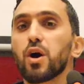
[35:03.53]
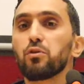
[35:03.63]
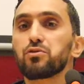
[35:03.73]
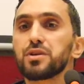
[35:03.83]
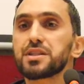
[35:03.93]

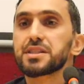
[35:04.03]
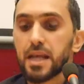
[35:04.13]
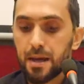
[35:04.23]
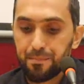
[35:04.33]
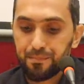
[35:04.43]
of
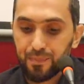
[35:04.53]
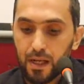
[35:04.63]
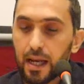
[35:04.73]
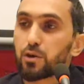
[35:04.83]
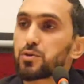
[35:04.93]
Islam.
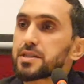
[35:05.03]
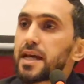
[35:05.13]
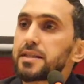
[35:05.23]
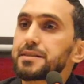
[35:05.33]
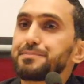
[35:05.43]
Like we
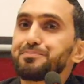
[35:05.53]
said,